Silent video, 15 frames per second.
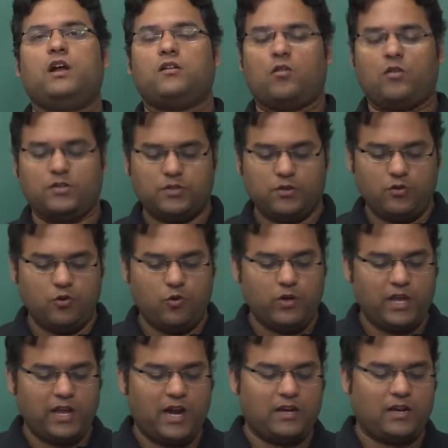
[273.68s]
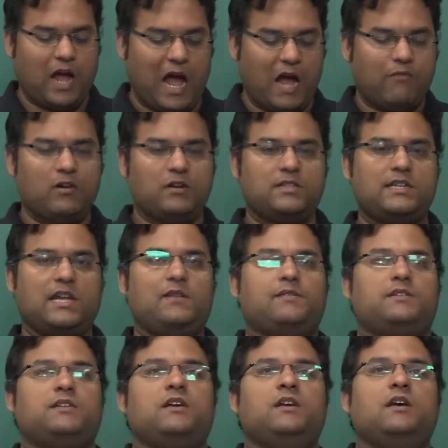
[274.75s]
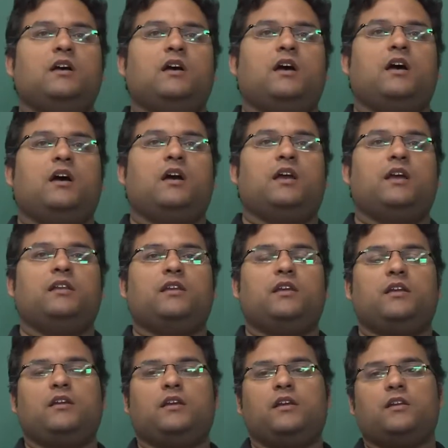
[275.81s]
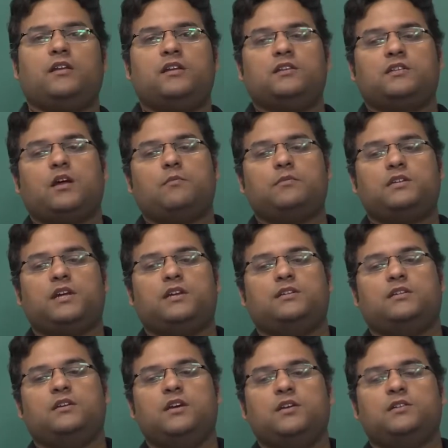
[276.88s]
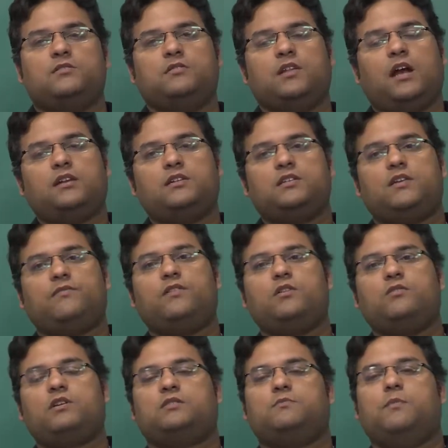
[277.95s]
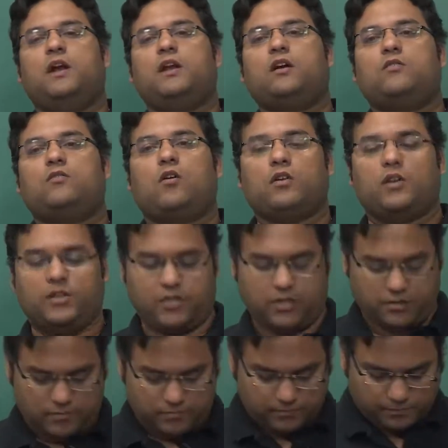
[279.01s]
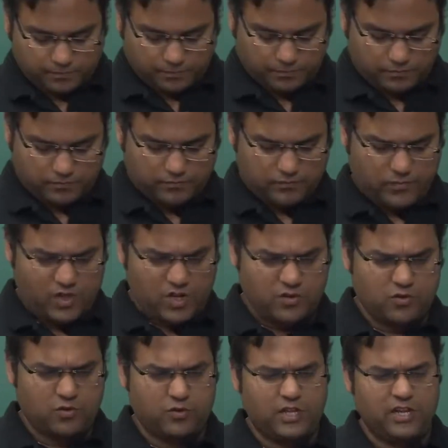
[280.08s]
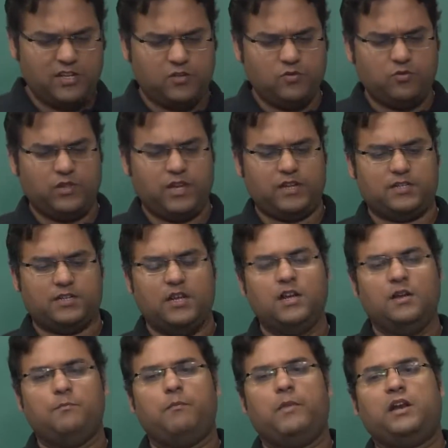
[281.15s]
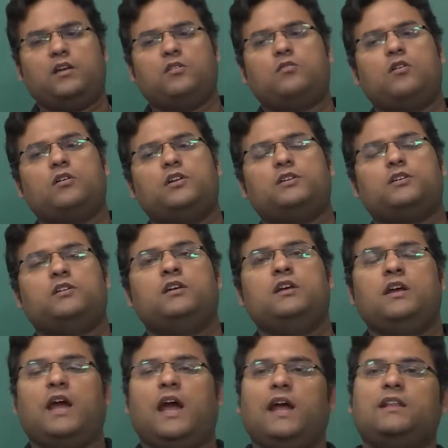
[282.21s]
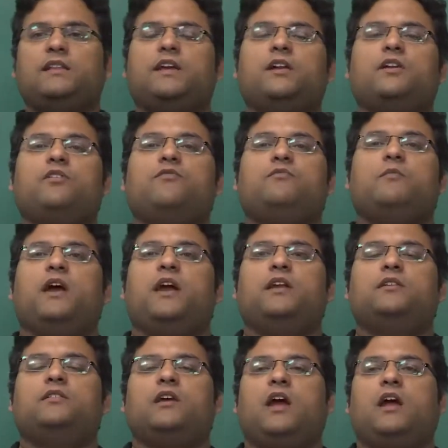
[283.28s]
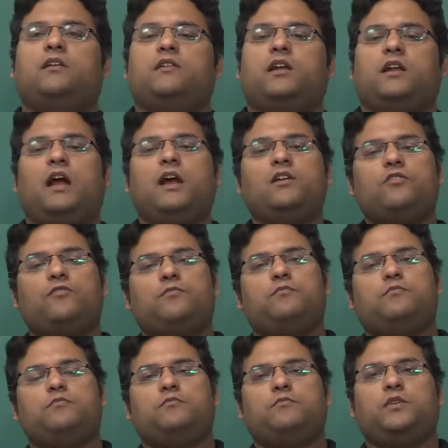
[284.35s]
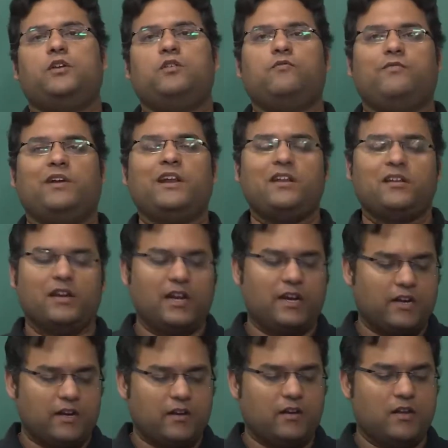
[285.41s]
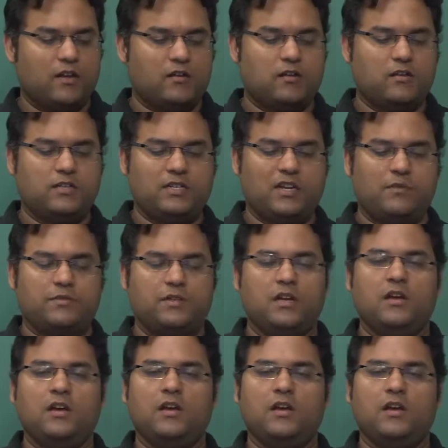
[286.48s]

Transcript: are also looking at ourselves in some sense. So that is referred to as metacognition. So these two things, metacognition and theory of mind, and they are kind of very related concepts,